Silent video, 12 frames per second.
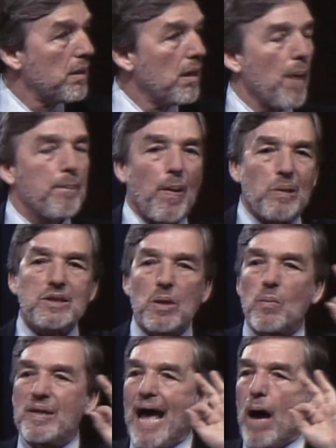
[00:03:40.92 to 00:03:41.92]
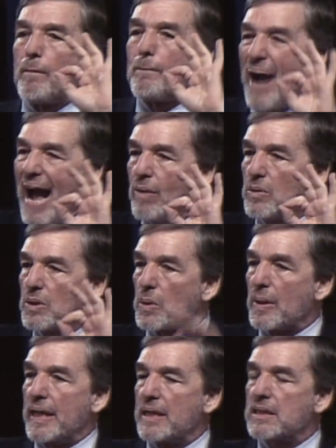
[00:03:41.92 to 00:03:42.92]
A person without
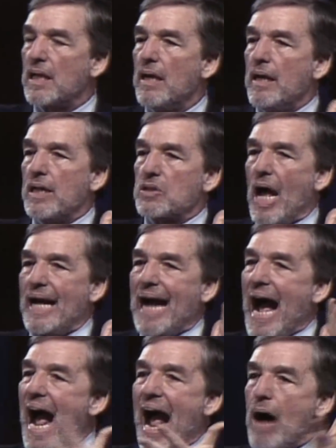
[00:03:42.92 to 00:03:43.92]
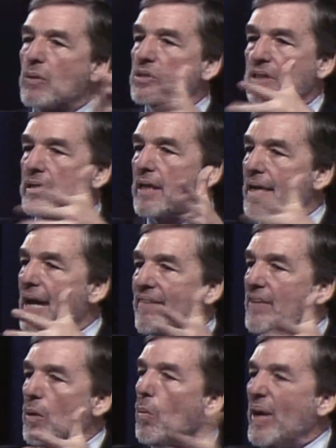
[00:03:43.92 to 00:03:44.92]
boundaries is like a house that doesn't
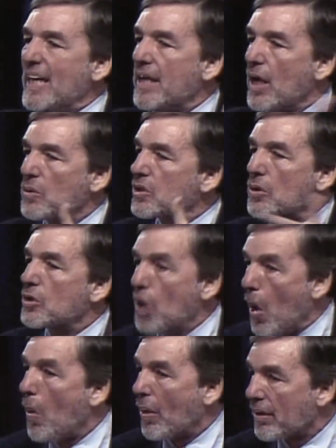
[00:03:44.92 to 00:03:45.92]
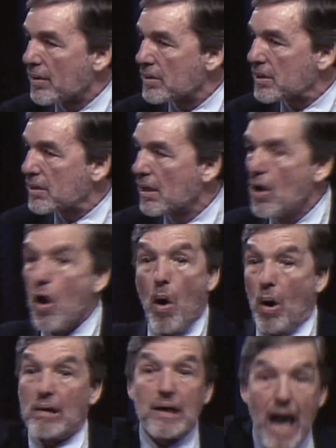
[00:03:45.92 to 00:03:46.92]
have any windows or doors
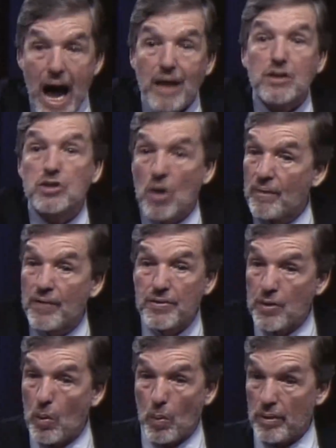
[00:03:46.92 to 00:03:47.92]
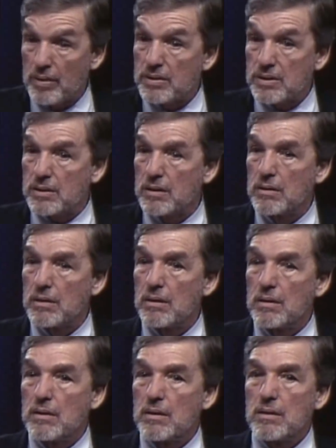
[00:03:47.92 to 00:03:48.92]
or locks on the doors
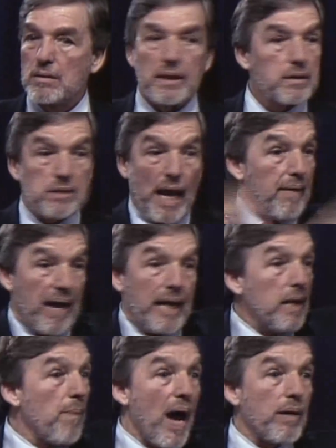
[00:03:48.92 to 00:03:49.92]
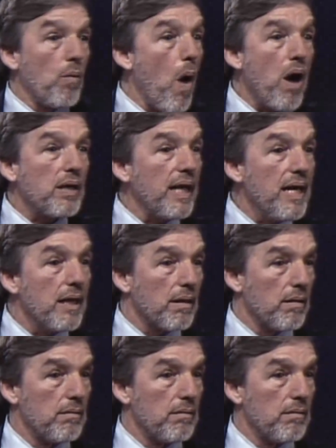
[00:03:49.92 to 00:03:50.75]
that anybody can walk in.